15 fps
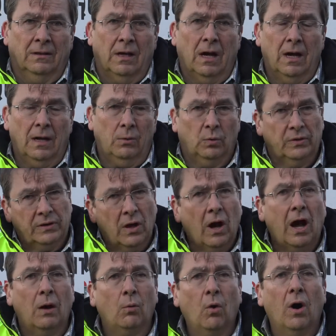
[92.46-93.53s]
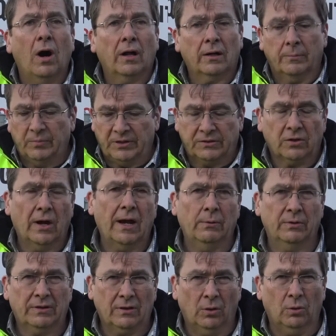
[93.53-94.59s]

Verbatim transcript: uh, with hot water, but try it with